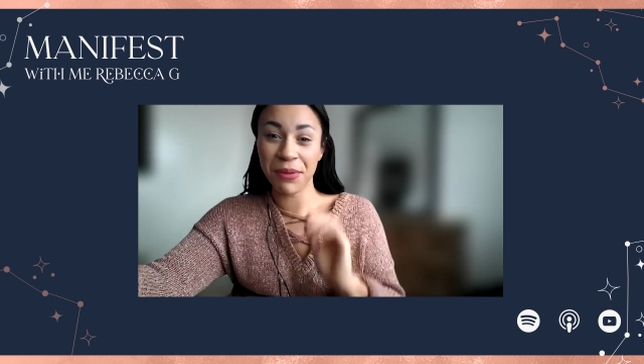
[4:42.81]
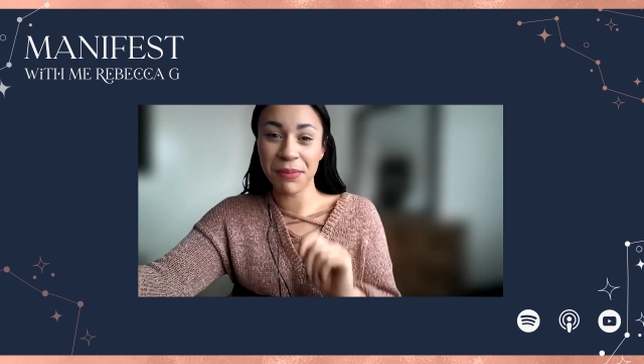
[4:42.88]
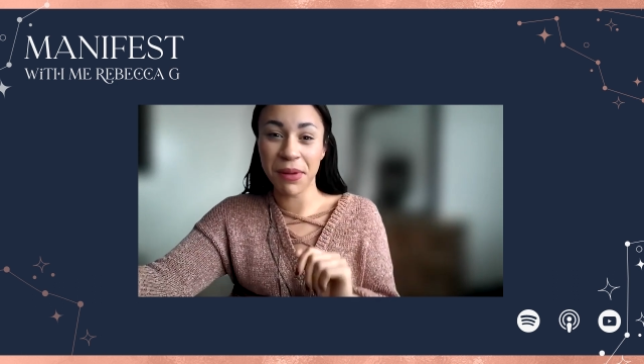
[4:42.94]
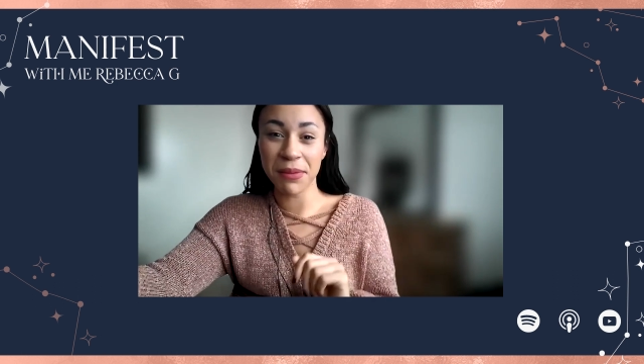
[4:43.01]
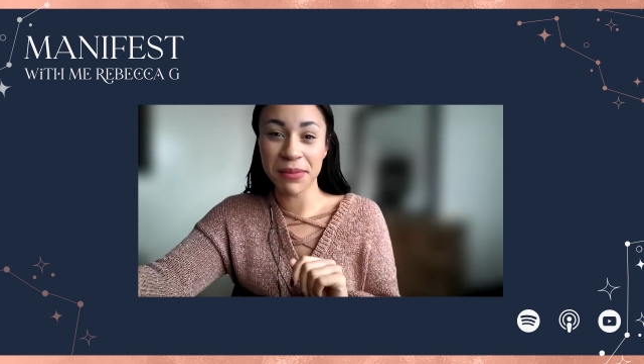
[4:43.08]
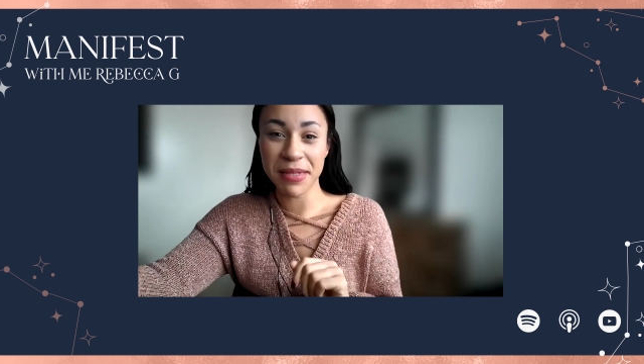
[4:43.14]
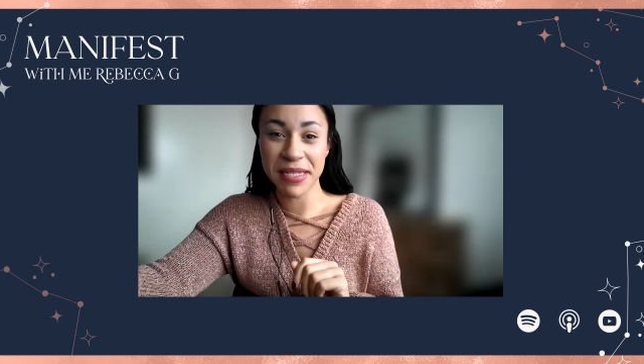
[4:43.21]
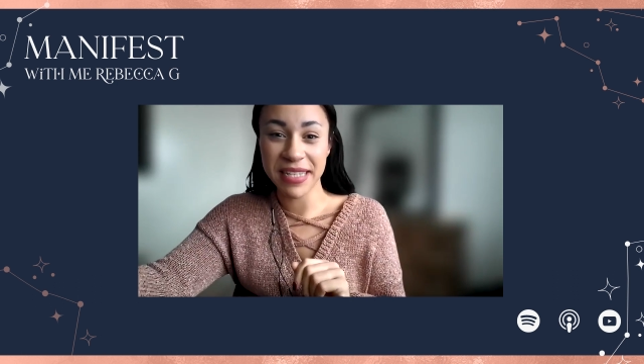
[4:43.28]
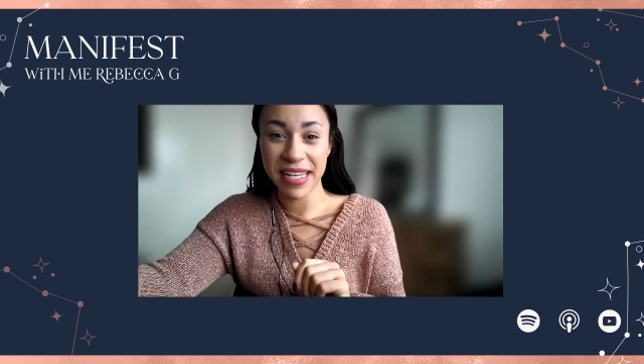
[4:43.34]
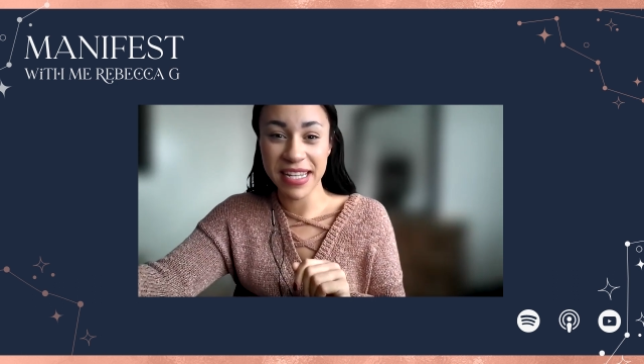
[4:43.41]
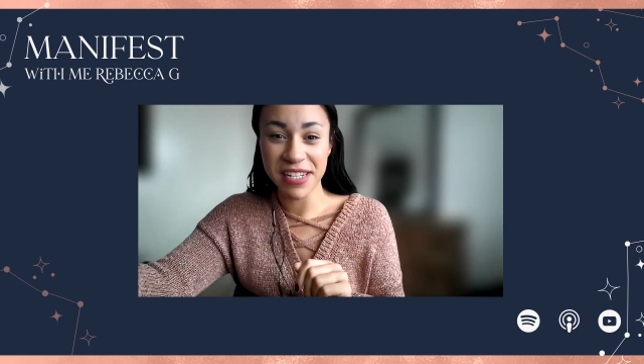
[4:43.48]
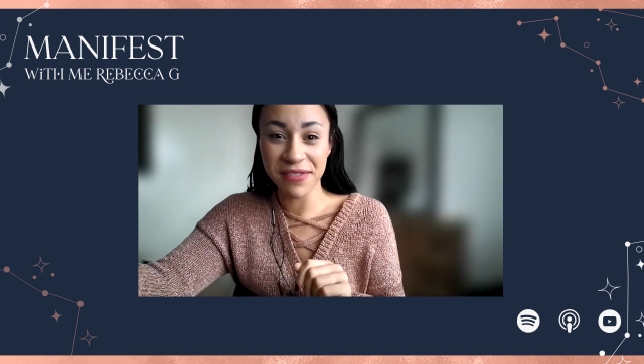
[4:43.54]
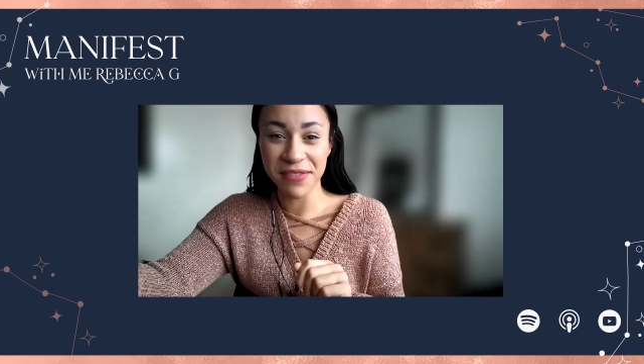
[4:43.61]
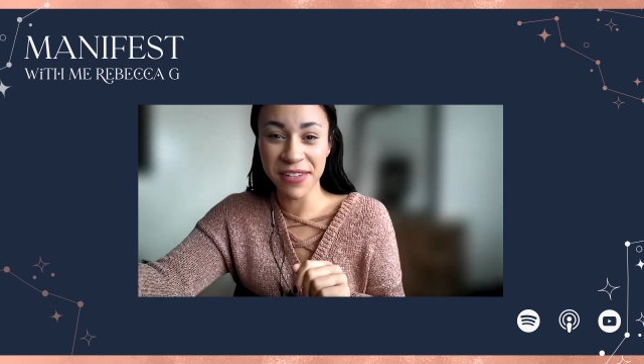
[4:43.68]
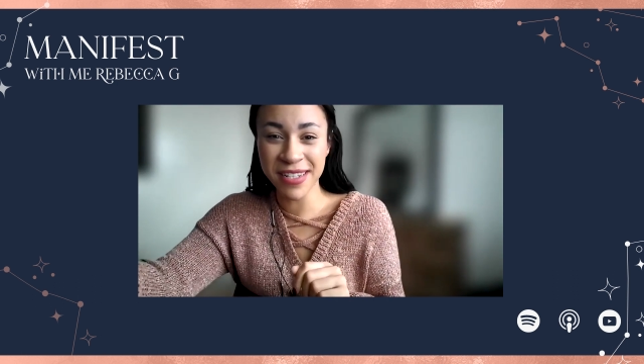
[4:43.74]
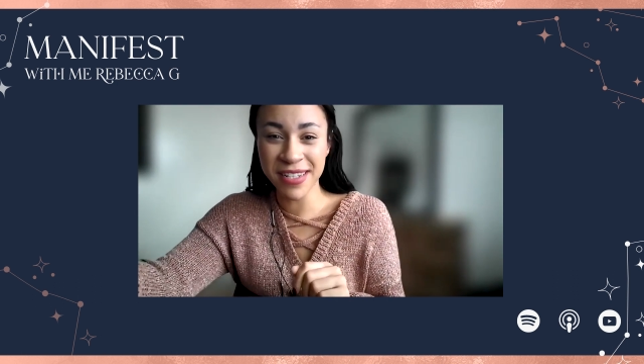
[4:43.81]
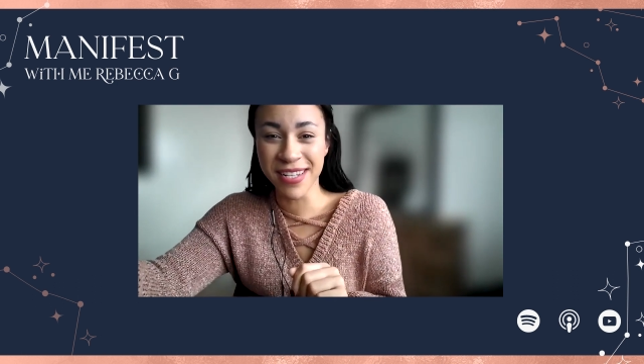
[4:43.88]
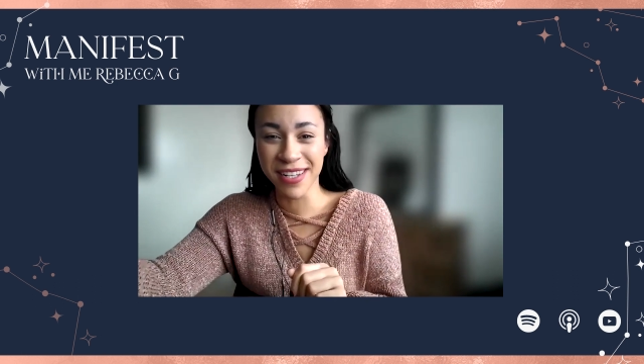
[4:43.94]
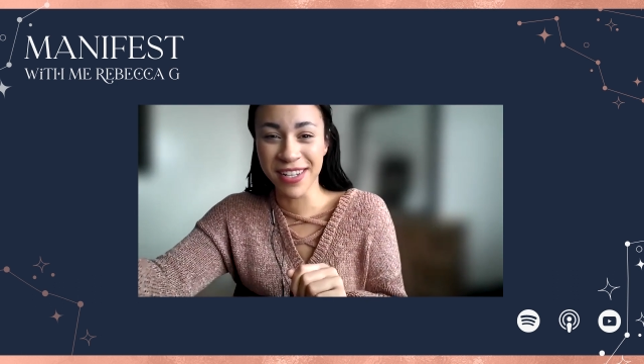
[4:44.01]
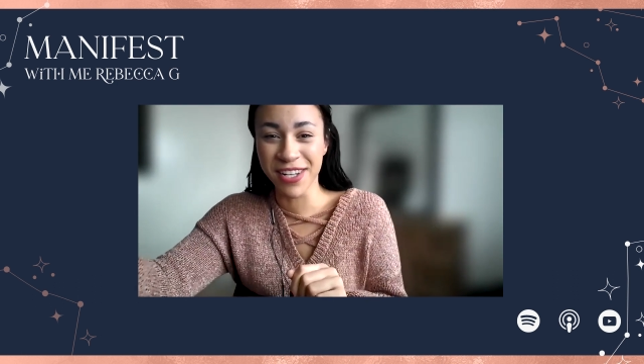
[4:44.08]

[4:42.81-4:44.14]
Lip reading: would probably say different